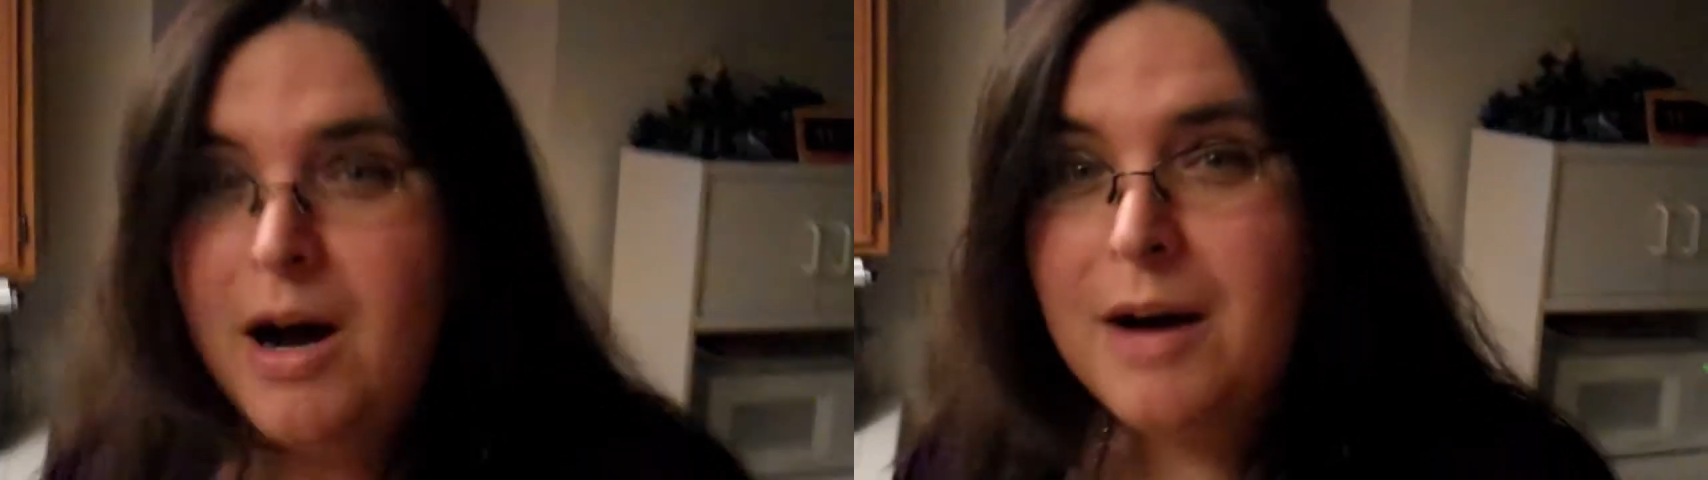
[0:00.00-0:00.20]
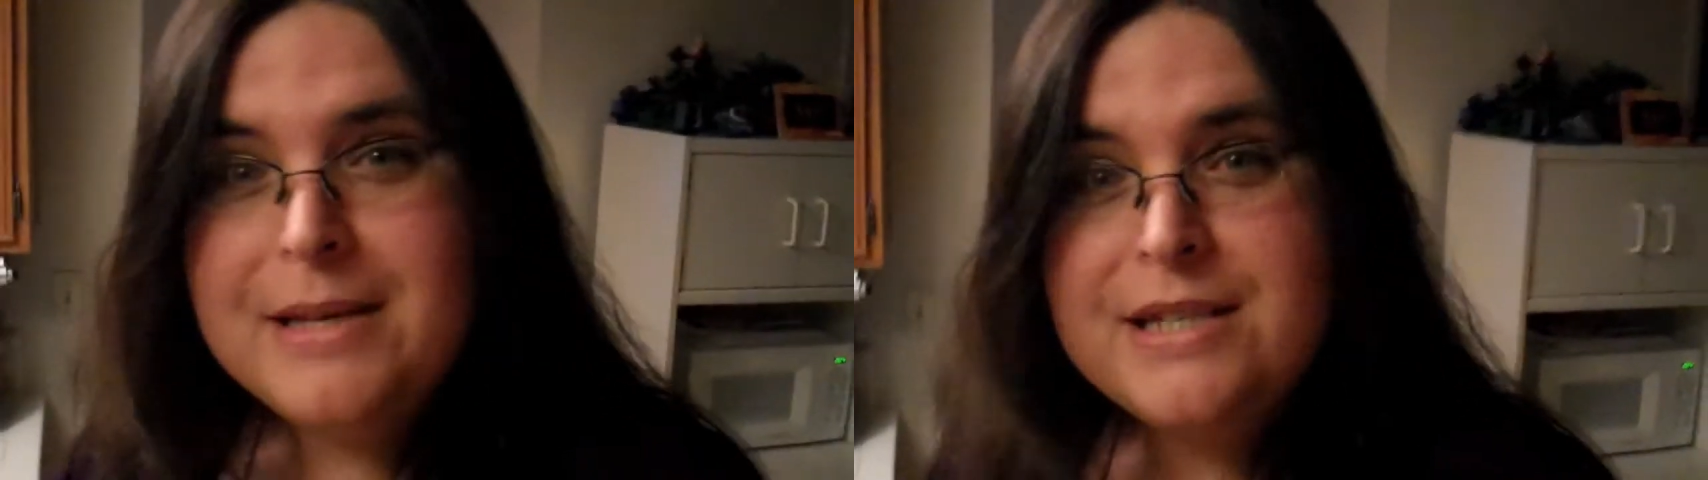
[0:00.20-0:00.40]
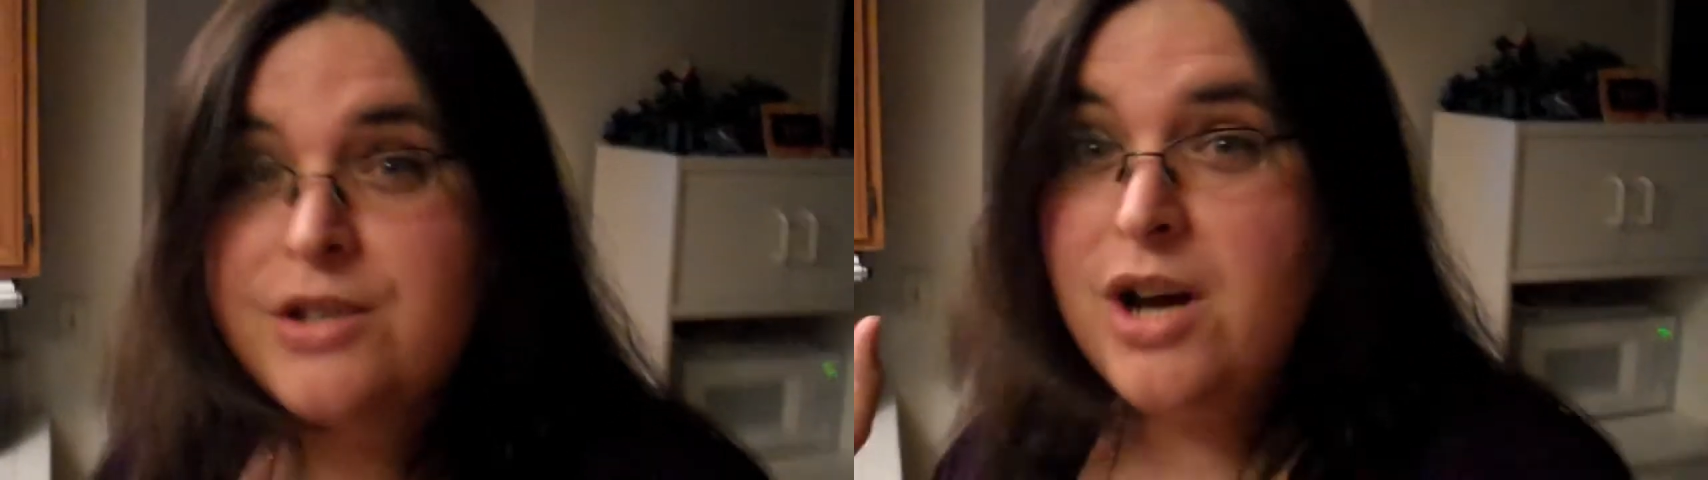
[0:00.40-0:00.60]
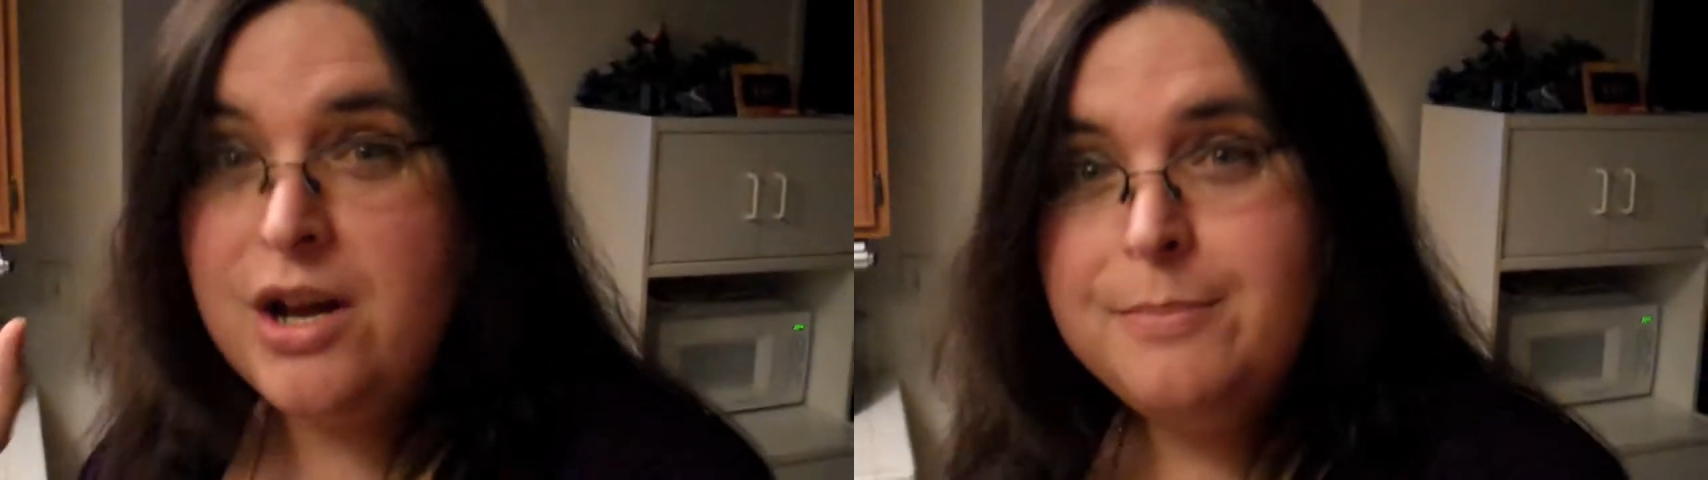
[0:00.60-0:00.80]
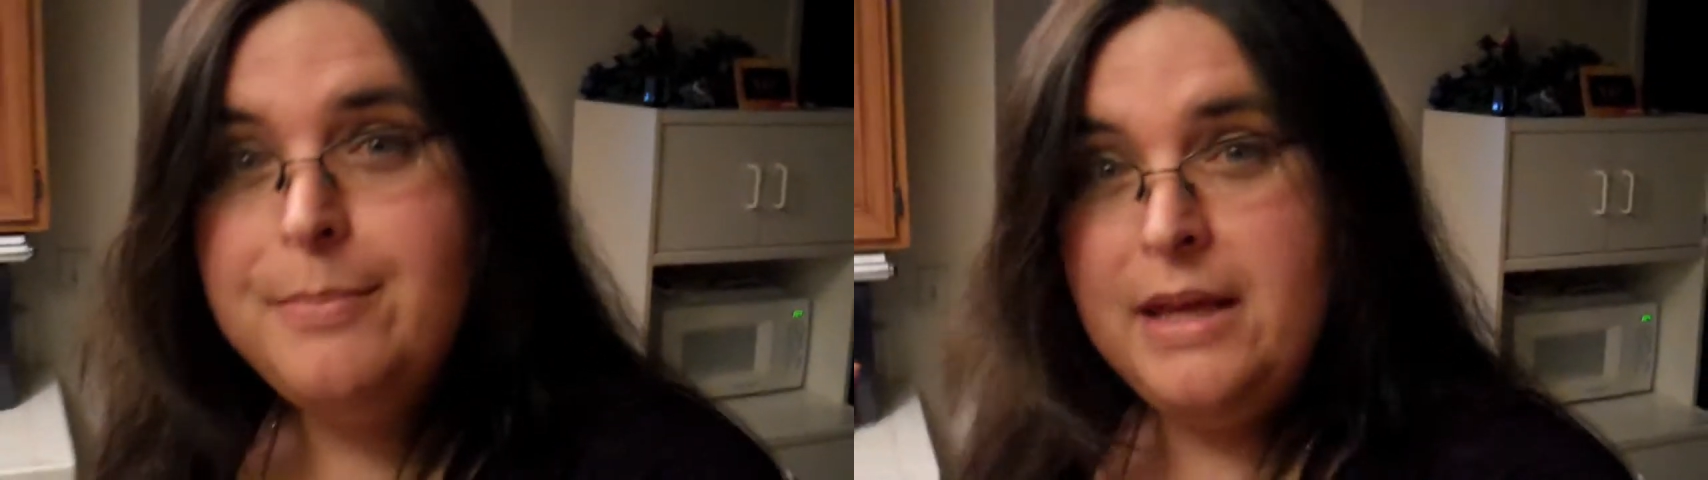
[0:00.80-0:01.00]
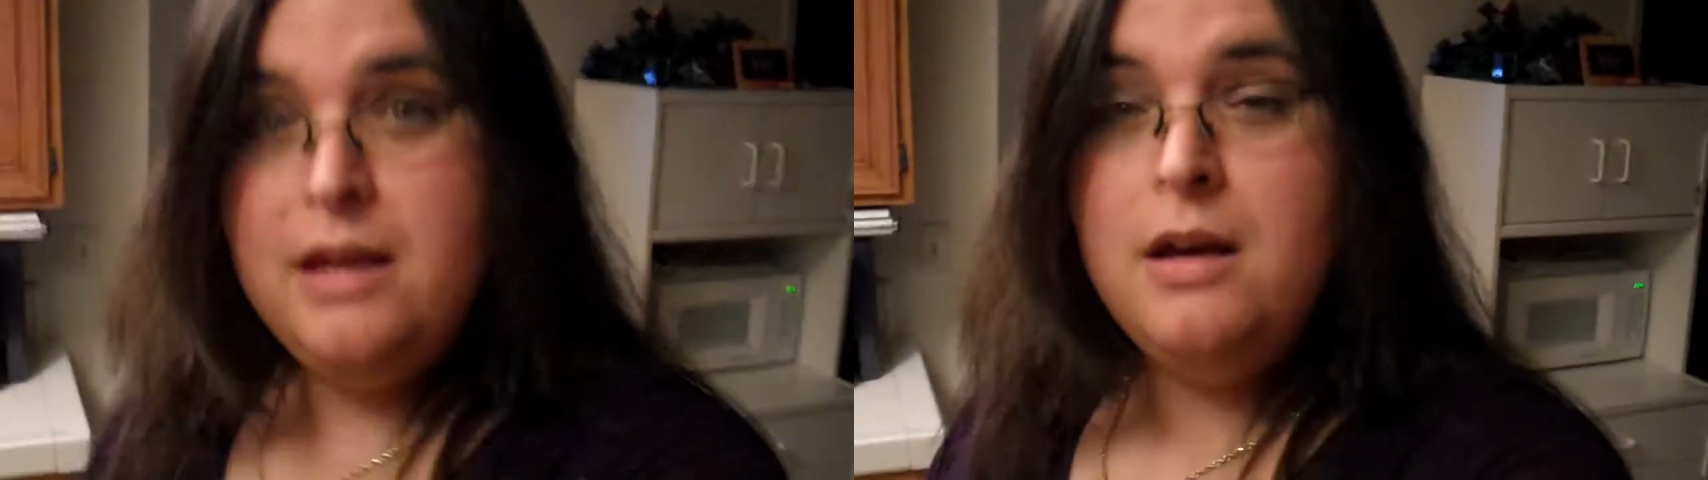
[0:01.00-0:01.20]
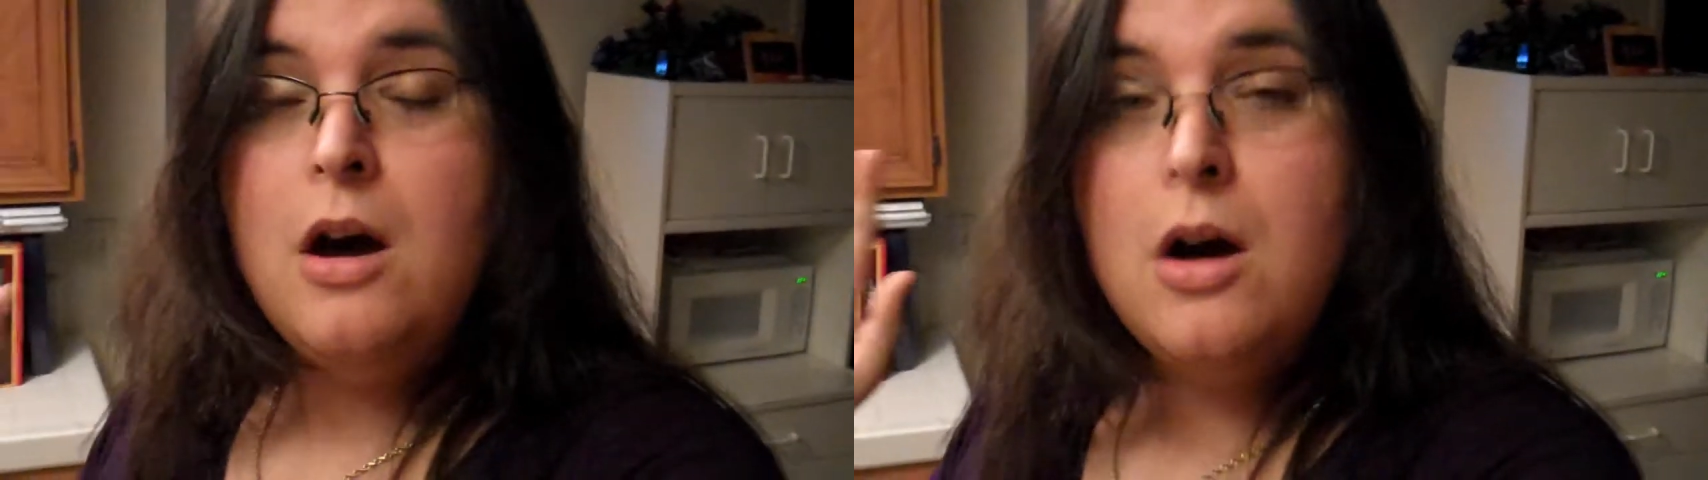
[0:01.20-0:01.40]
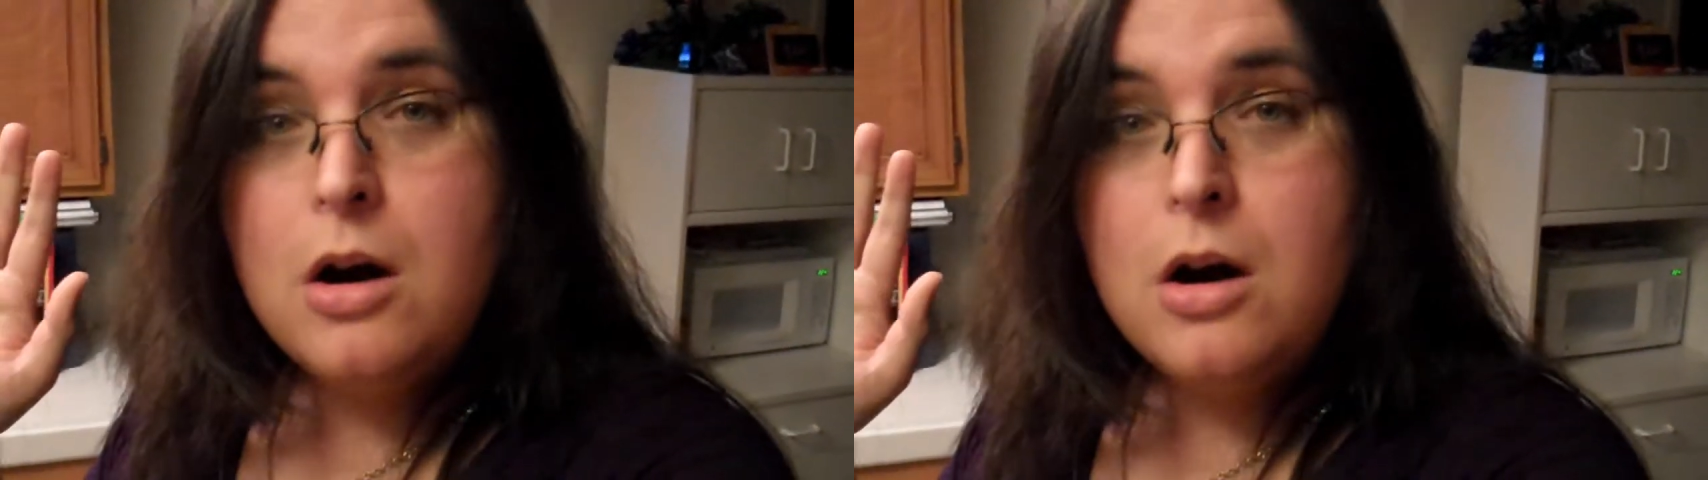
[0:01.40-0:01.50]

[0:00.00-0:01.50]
Mommy's gonna be